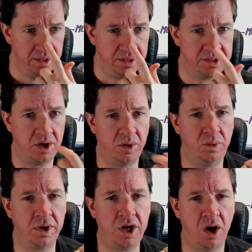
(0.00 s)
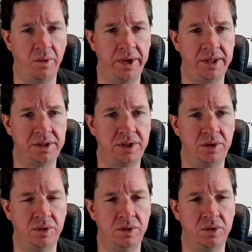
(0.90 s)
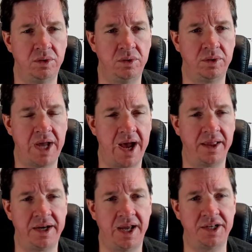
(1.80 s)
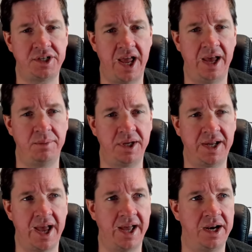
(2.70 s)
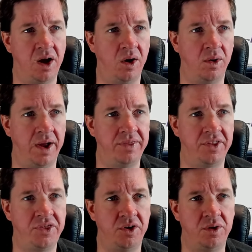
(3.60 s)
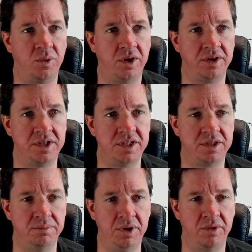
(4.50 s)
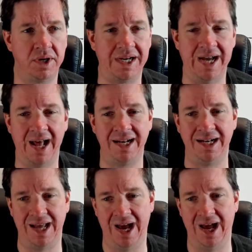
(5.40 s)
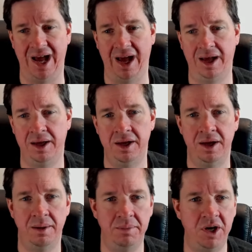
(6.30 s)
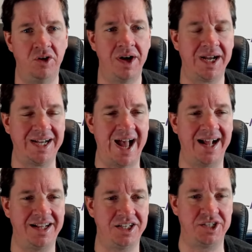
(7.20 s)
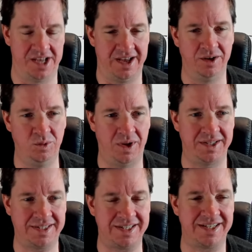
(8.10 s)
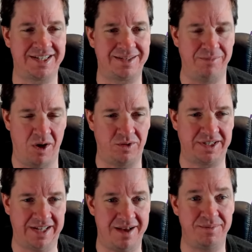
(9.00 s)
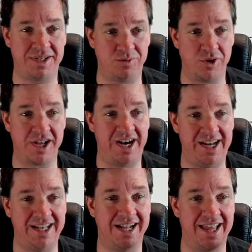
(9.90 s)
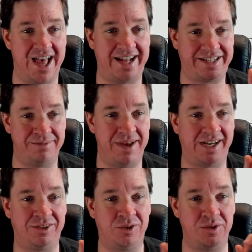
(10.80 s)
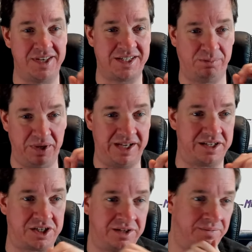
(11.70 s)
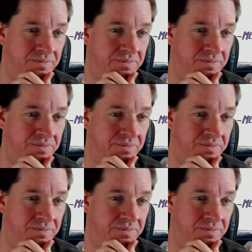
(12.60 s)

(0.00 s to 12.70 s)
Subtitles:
So we're going to Kaladesh, Amonkhet. Oh, and the third world is Muraganda. Muraganja, who wants to smoke some, because we're going to need a lot to make it through this bitch.